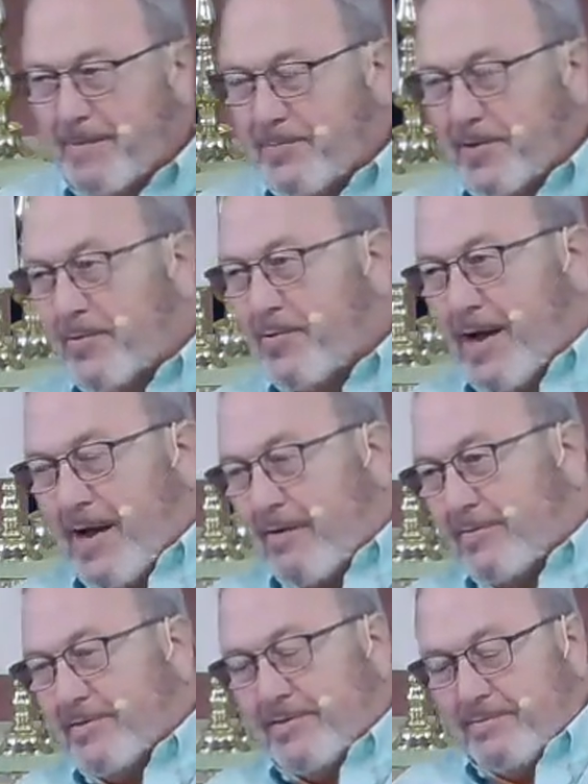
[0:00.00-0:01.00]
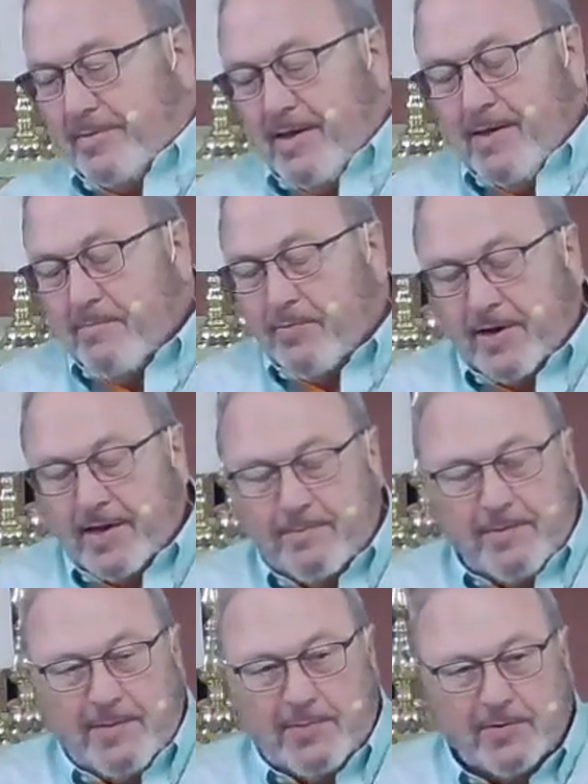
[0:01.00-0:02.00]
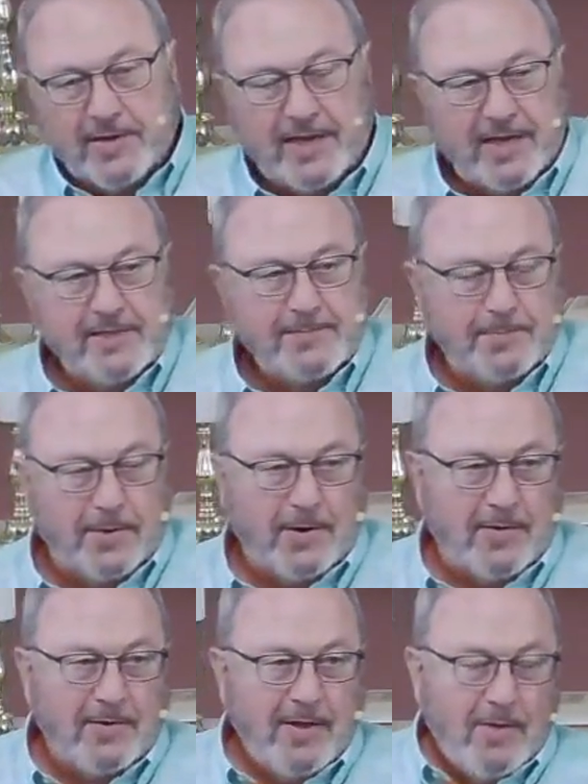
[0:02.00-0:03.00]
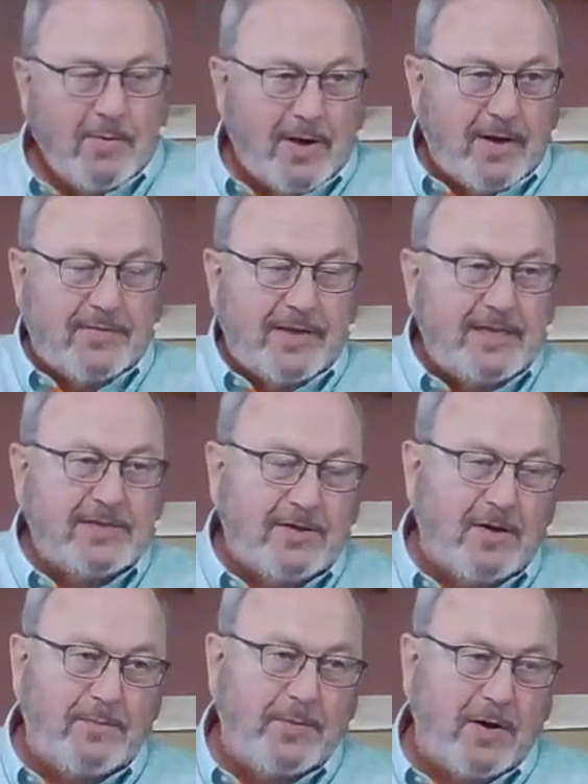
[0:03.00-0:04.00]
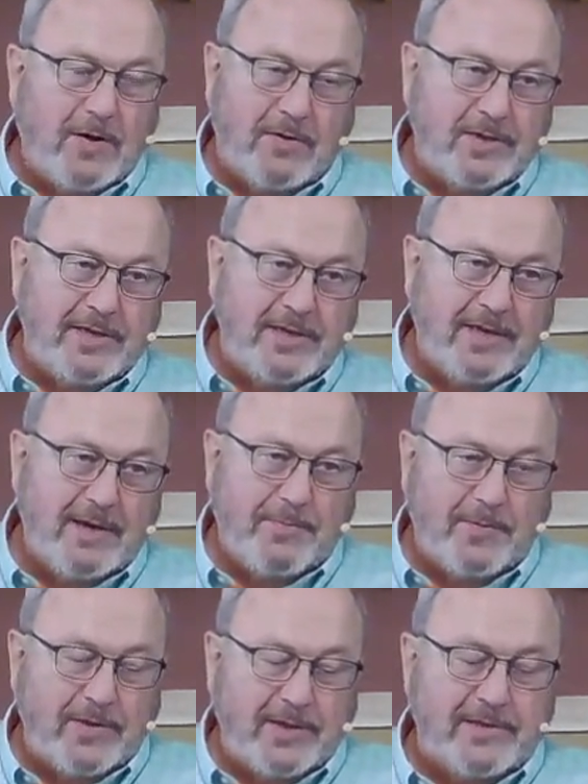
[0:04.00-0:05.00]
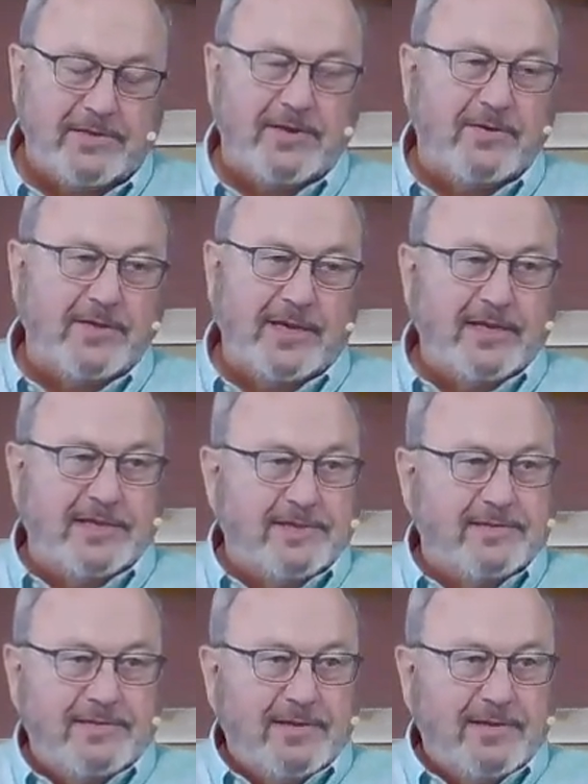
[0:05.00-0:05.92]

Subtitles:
crowds and bringing people against Paul, well, they saw Paul in the temple, and so they just,